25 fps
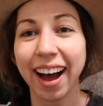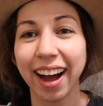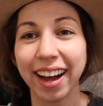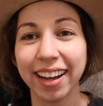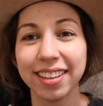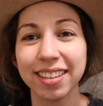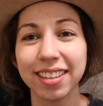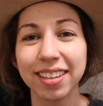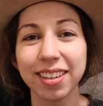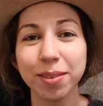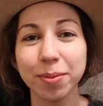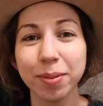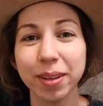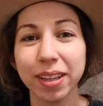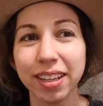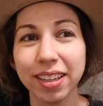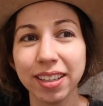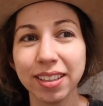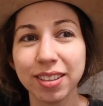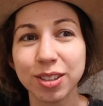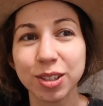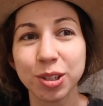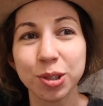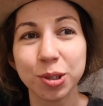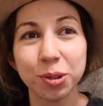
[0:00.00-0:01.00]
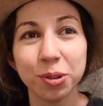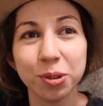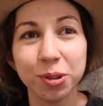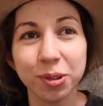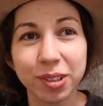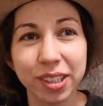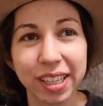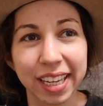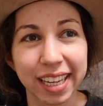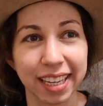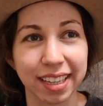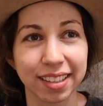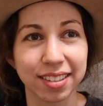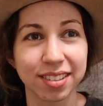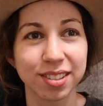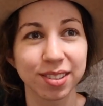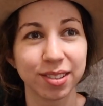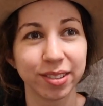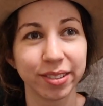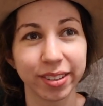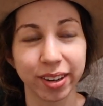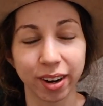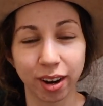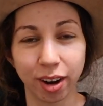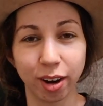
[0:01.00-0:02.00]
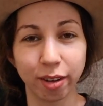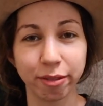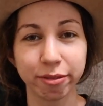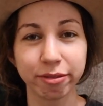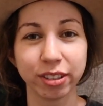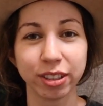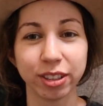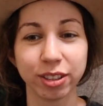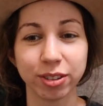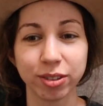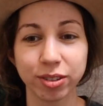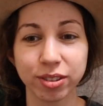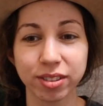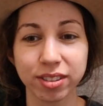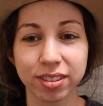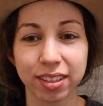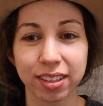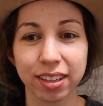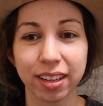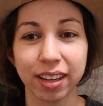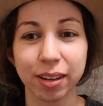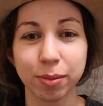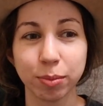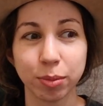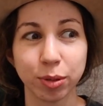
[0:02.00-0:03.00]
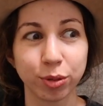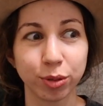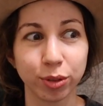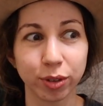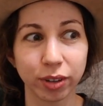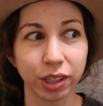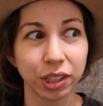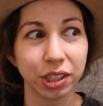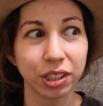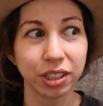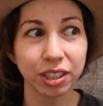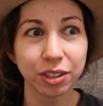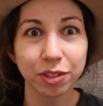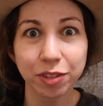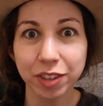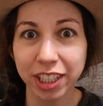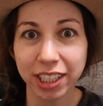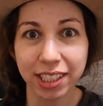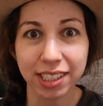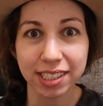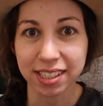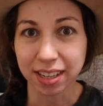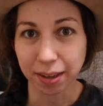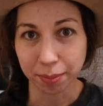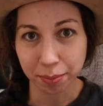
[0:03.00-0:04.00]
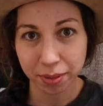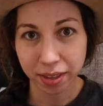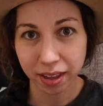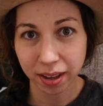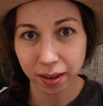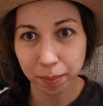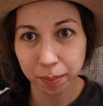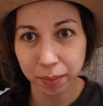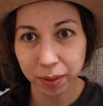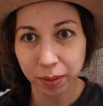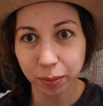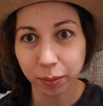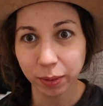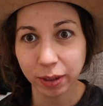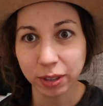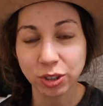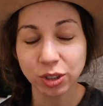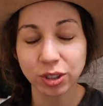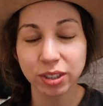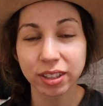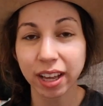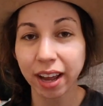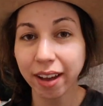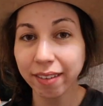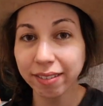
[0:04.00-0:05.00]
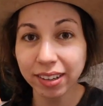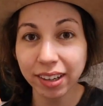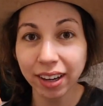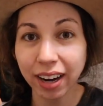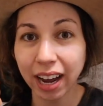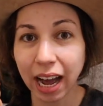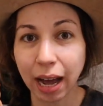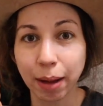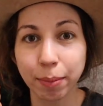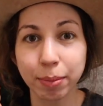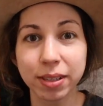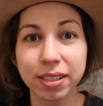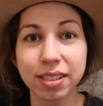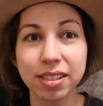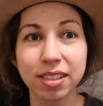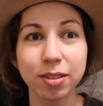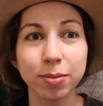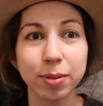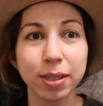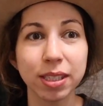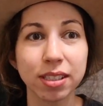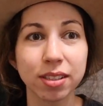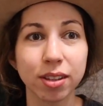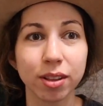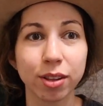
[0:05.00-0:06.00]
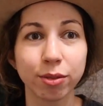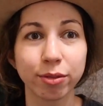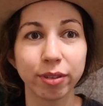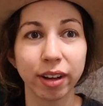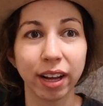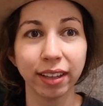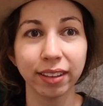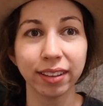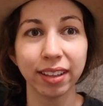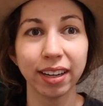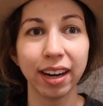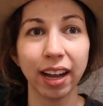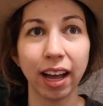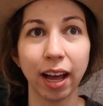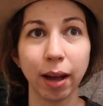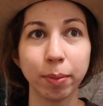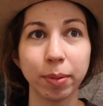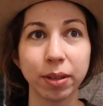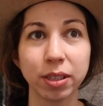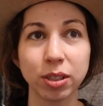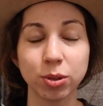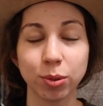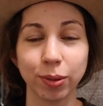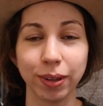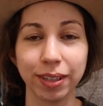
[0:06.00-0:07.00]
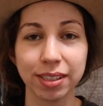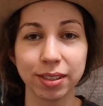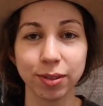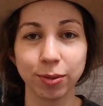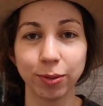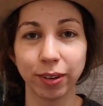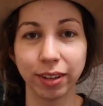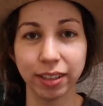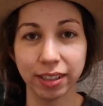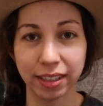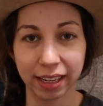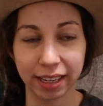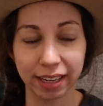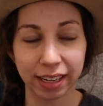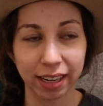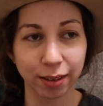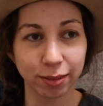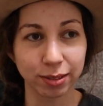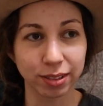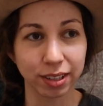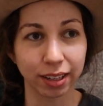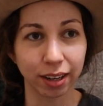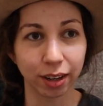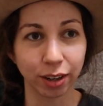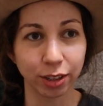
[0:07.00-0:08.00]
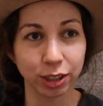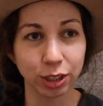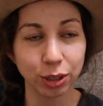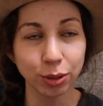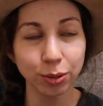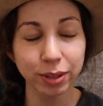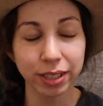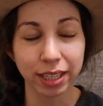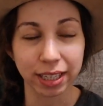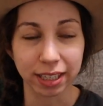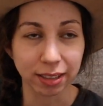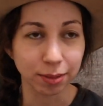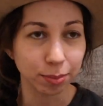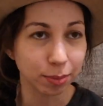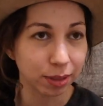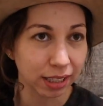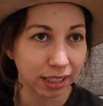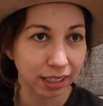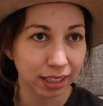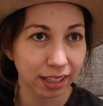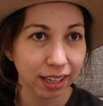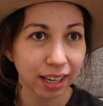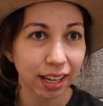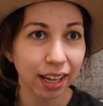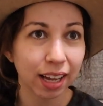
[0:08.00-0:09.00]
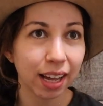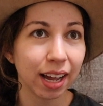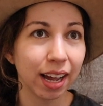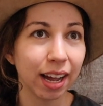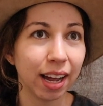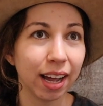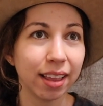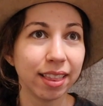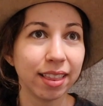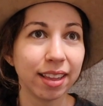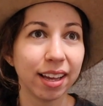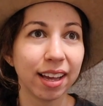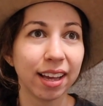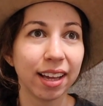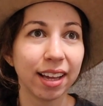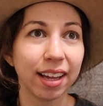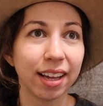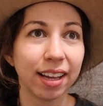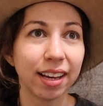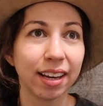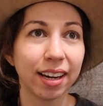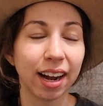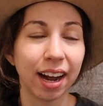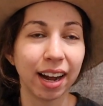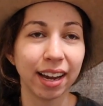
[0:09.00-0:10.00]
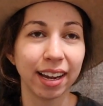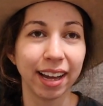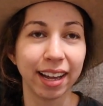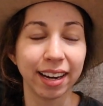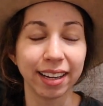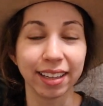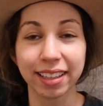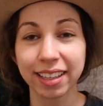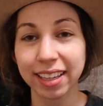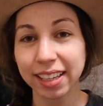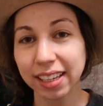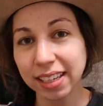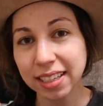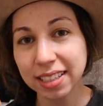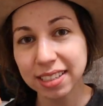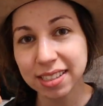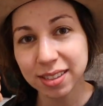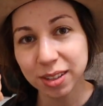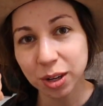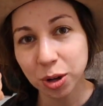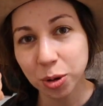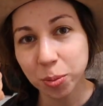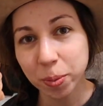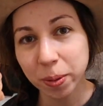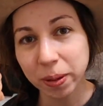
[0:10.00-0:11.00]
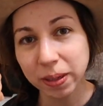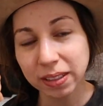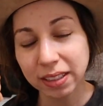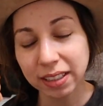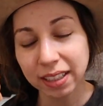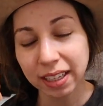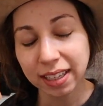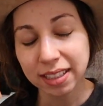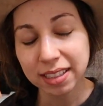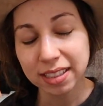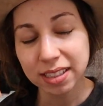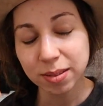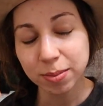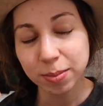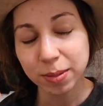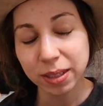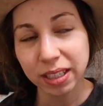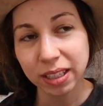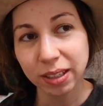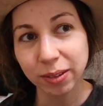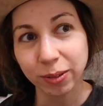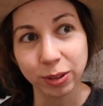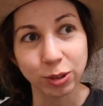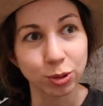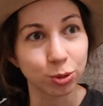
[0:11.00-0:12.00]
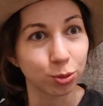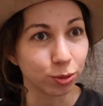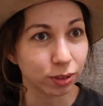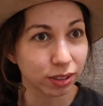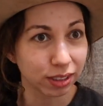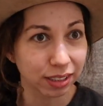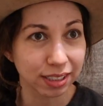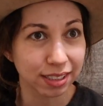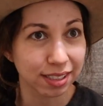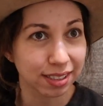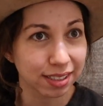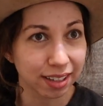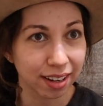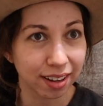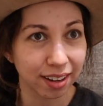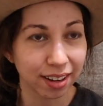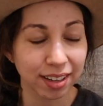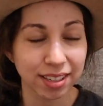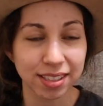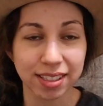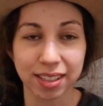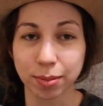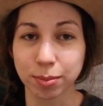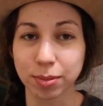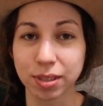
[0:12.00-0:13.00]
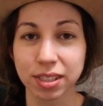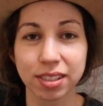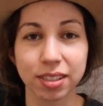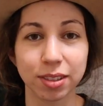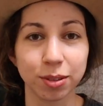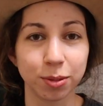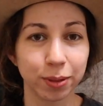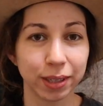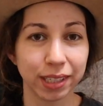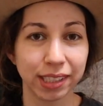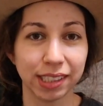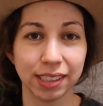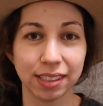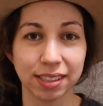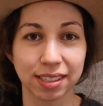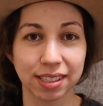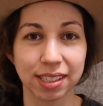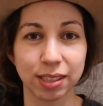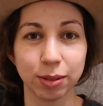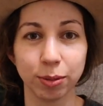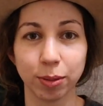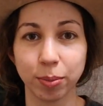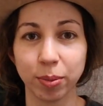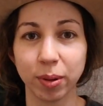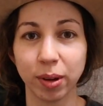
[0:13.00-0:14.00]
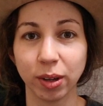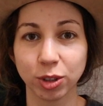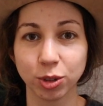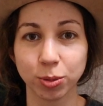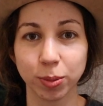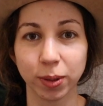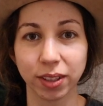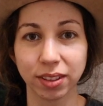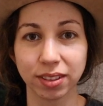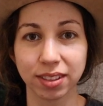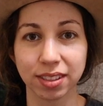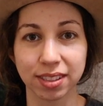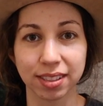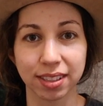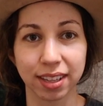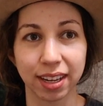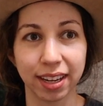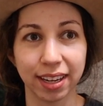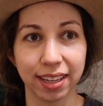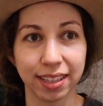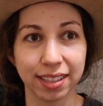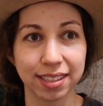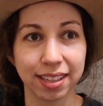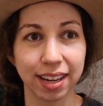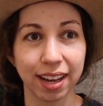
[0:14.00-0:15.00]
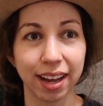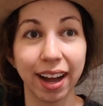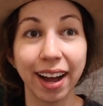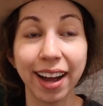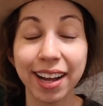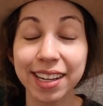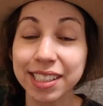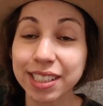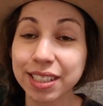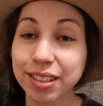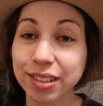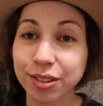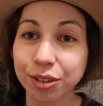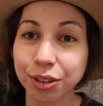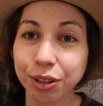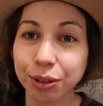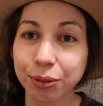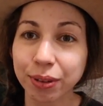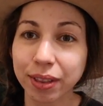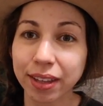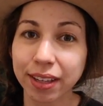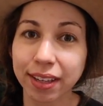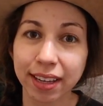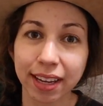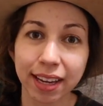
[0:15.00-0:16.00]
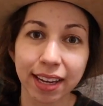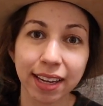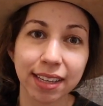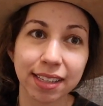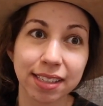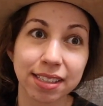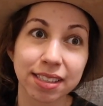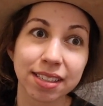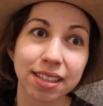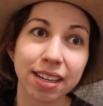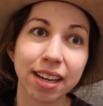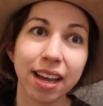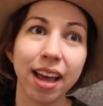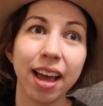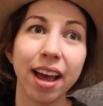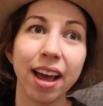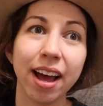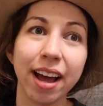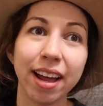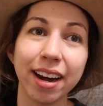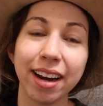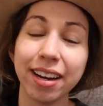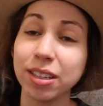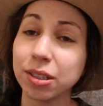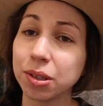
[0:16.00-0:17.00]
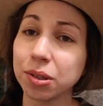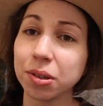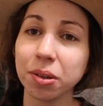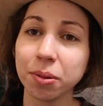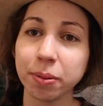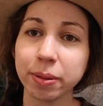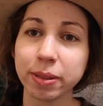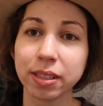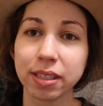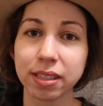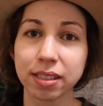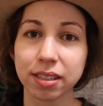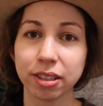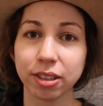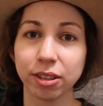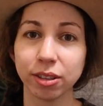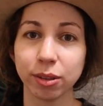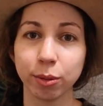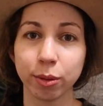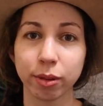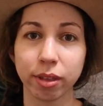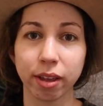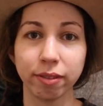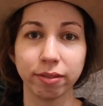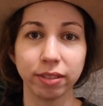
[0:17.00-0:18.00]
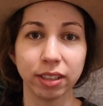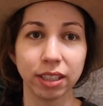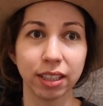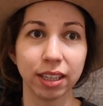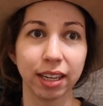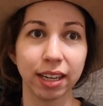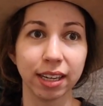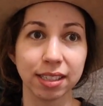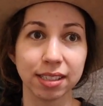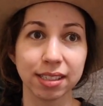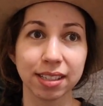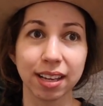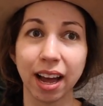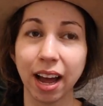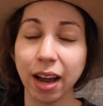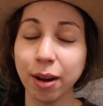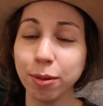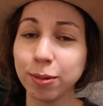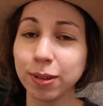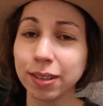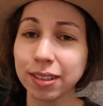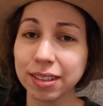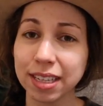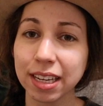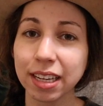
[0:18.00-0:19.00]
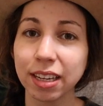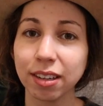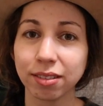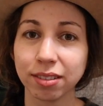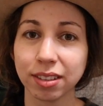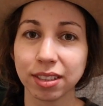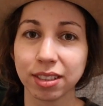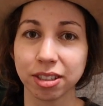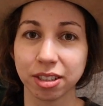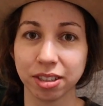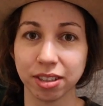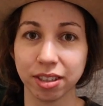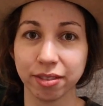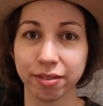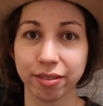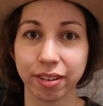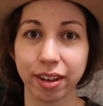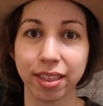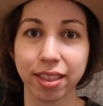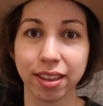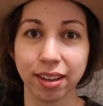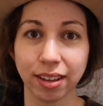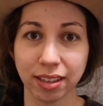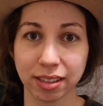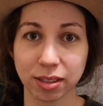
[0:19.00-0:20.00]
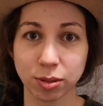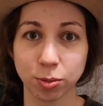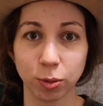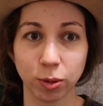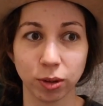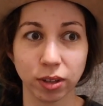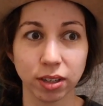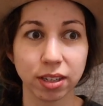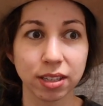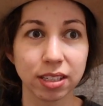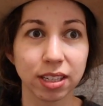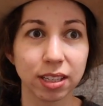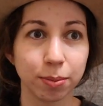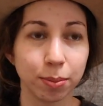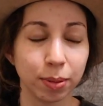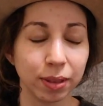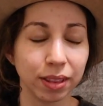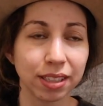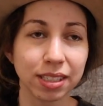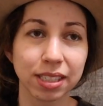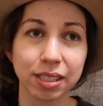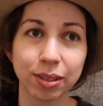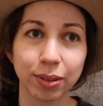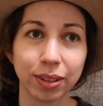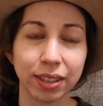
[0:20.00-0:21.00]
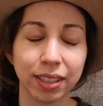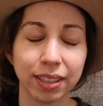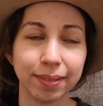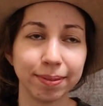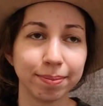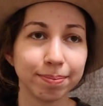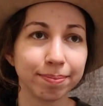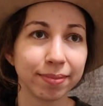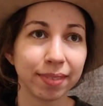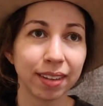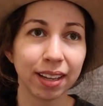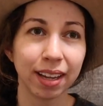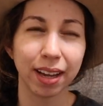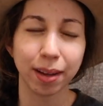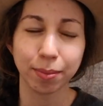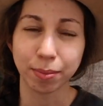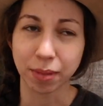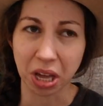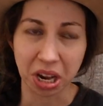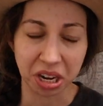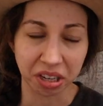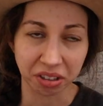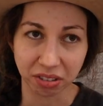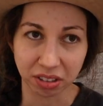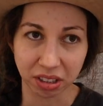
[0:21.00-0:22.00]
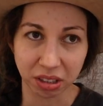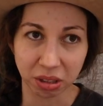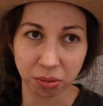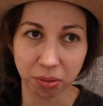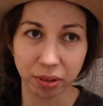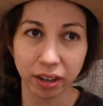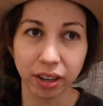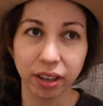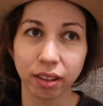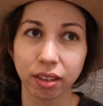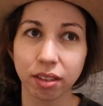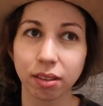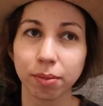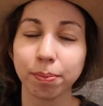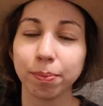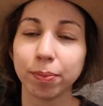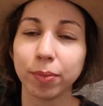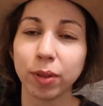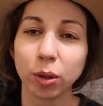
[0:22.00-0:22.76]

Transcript: I ended up getting two canceled offers before I could even accept them, which never happens to me. So the fact that it happened twice in one day, I was like, are you kidding me? And then I had a case opened against me, which really sucks. I'm still waiting to see what Poshmark decides. I disagree with the case, and I don't always disagree with every case. I will take a return if I think it's warranted, but this one I'm not agreeing with.